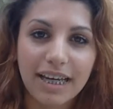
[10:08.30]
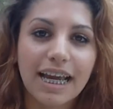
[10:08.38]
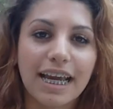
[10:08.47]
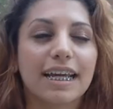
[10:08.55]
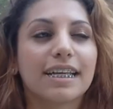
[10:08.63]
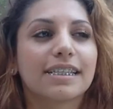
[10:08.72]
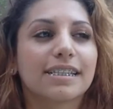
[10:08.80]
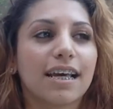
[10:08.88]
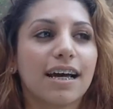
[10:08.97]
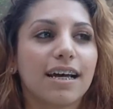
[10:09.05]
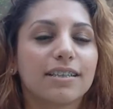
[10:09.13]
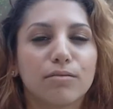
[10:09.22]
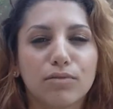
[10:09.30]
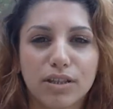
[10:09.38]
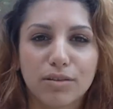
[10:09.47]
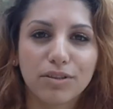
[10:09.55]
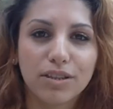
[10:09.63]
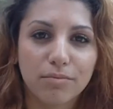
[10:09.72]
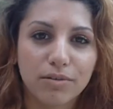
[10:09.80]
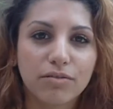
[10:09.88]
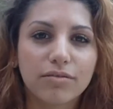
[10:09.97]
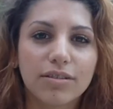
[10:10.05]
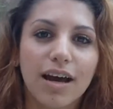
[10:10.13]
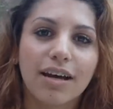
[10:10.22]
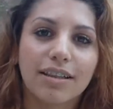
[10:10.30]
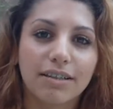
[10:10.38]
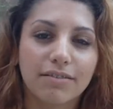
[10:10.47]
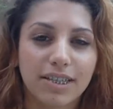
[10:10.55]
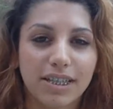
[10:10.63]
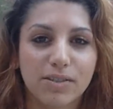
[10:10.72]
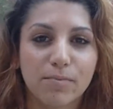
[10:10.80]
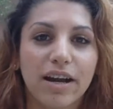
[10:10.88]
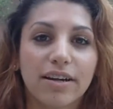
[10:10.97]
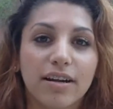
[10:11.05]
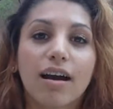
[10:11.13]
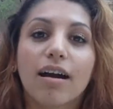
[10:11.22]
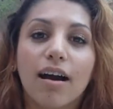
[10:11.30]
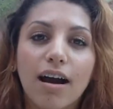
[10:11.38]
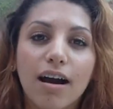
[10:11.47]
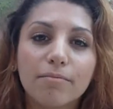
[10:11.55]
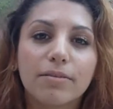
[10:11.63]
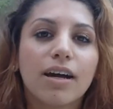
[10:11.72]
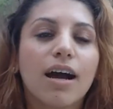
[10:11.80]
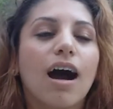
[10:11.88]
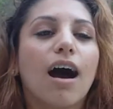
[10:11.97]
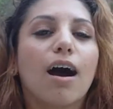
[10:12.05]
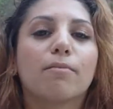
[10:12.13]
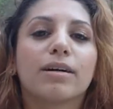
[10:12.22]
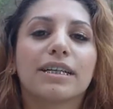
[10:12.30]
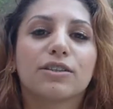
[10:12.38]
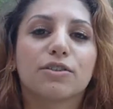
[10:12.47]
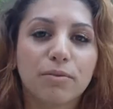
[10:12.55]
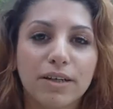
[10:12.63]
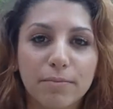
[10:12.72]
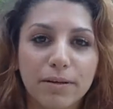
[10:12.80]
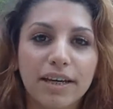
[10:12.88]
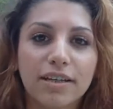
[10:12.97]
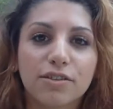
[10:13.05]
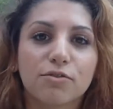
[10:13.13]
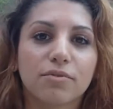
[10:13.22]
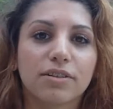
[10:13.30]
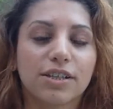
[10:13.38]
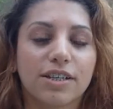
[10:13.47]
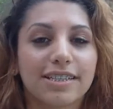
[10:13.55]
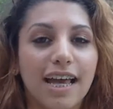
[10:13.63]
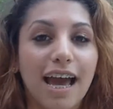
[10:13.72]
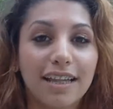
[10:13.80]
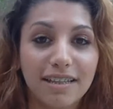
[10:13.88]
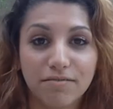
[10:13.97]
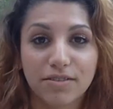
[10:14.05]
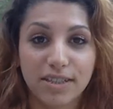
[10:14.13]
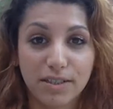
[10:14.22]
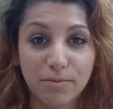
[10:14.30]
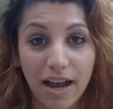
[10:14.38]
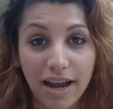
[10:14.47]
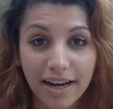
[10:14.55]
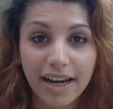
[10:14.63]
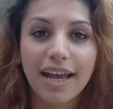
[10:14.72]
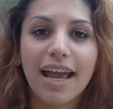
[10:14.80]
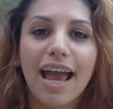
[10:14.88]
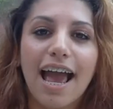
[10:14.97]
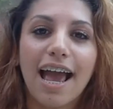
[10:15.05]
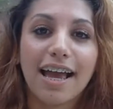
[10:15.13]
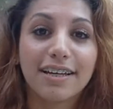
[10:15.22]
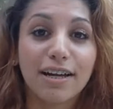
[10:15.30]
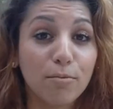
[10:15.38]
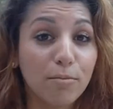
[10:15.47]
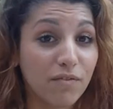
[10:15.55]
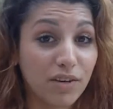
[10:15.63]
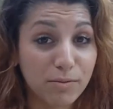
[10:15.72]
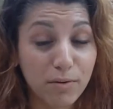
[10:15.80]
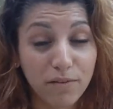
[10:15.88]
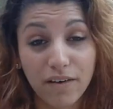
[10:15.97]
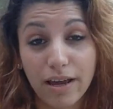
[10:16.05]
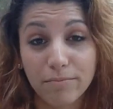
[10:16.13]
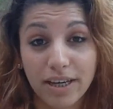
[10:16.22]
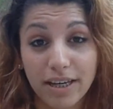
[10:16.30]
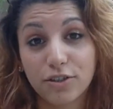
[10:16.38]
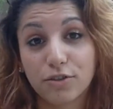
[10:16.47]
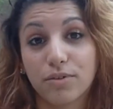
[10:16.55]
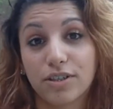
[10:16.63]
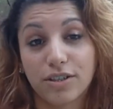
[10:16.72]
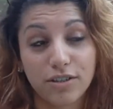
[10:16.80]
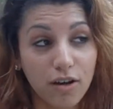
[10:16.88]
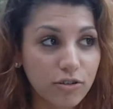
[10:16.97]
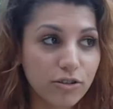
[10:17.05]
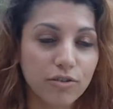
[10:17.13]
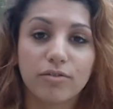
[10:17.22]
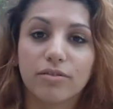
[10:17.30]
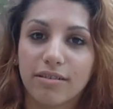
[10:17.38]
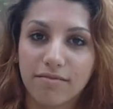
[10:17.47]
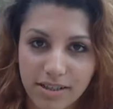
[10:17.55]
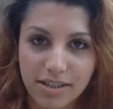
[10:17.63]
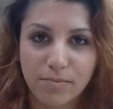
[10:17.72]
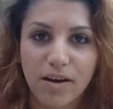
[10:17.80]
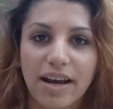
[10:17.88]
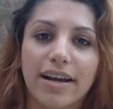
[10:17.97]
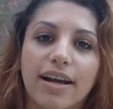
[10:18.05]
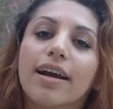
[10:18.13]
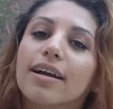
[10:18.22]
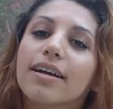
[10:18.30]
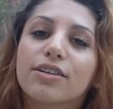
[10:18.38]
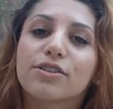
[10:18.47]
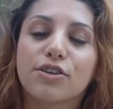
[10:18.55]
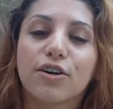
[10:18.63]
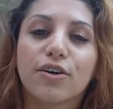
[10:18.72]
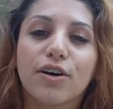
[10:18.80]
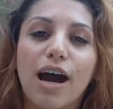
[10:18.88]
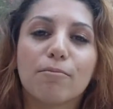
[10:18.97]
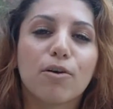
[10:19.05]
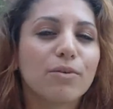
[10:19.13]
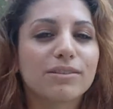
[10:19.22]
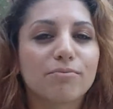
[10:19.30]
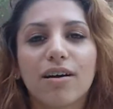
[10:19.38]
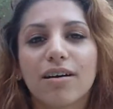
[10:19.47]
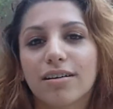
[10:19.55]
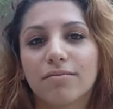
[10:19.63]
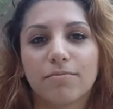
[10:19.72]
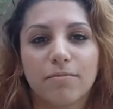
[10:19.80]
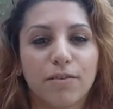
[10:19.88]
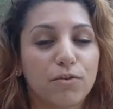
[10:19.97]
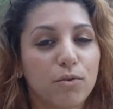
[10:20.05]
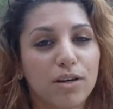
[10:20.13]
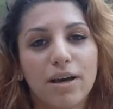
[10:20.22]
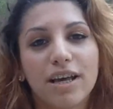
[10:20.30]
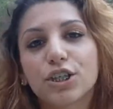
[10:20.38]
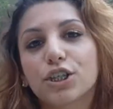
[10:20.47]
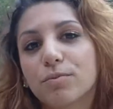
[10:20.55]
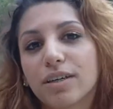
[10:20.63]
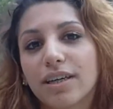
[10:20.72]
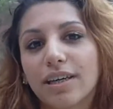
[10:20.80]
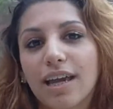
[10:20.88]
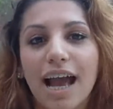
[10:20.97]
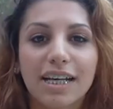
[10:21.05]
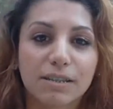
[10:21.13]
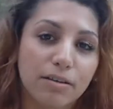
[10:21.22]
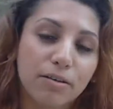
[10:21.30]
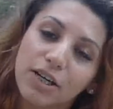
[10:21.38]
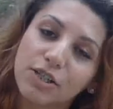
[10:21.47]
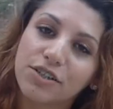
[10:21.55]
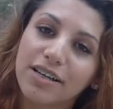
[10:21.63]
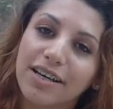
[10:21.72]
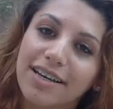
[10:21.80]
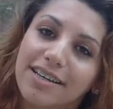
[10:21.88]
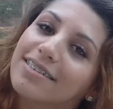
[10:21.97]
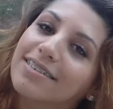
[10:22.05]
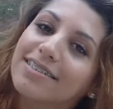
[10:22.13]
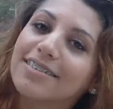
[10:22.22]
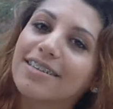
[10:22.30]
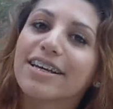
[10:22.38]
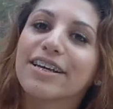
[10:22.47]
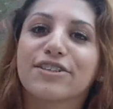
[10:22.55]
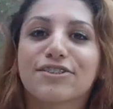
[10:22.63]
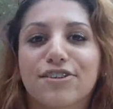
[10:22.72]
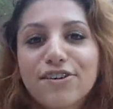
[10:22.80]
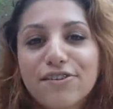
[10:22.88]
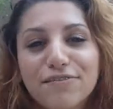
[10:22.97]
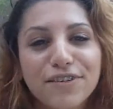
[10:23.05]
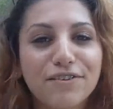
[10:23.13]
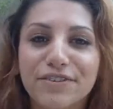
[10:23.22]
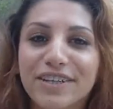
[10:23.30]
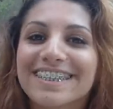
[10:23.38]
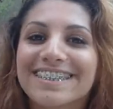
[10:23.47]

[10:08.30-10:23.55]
It's www.LiveToAspire.com. On my Twitter page, which is @LiveToAspire, and on my Facebook fan page, which is also LiveToAspire. So I'm always welcome if you want to message me, ask me questions. So feel free.